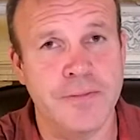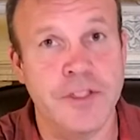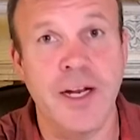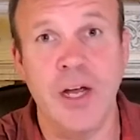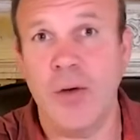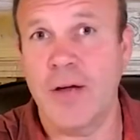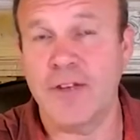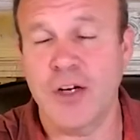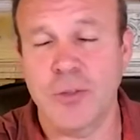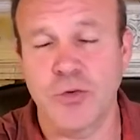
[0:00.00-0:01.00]
Today, we have
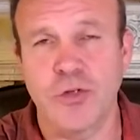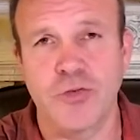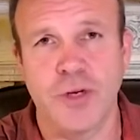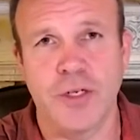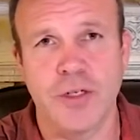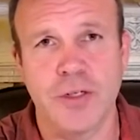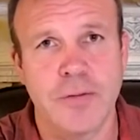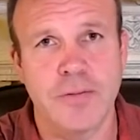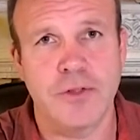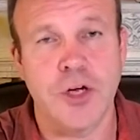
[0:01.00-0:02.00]
Doctor Bruce Rind
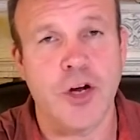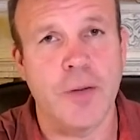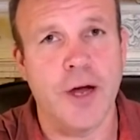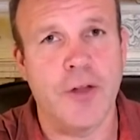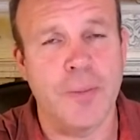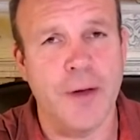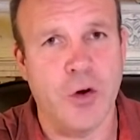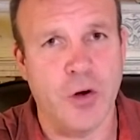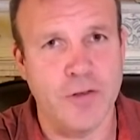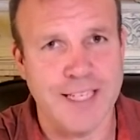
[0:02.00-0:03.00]
talking about the
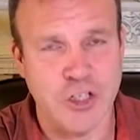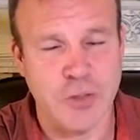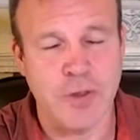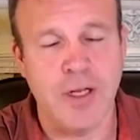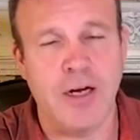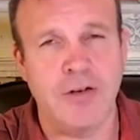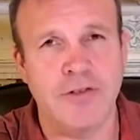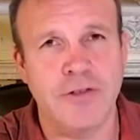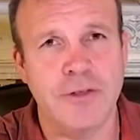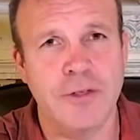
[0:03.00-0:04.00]
power of tangible
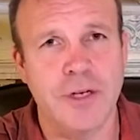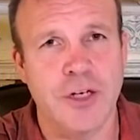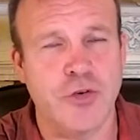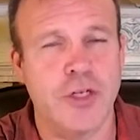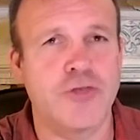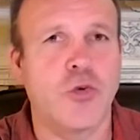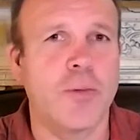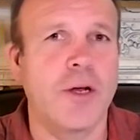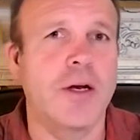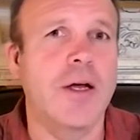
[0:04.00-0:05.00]
love and
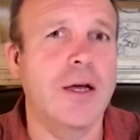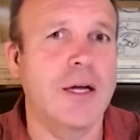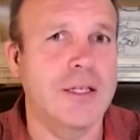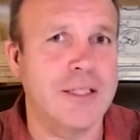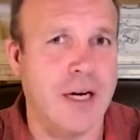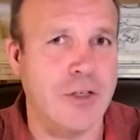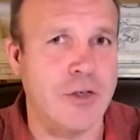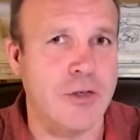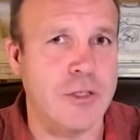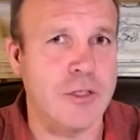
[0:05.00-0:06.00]
transforming
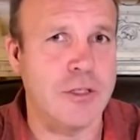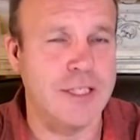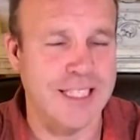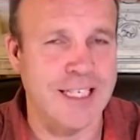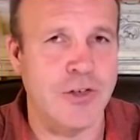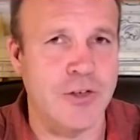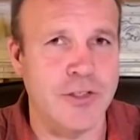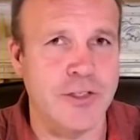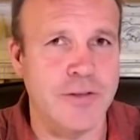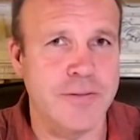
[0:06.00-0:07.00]
doctors into healers.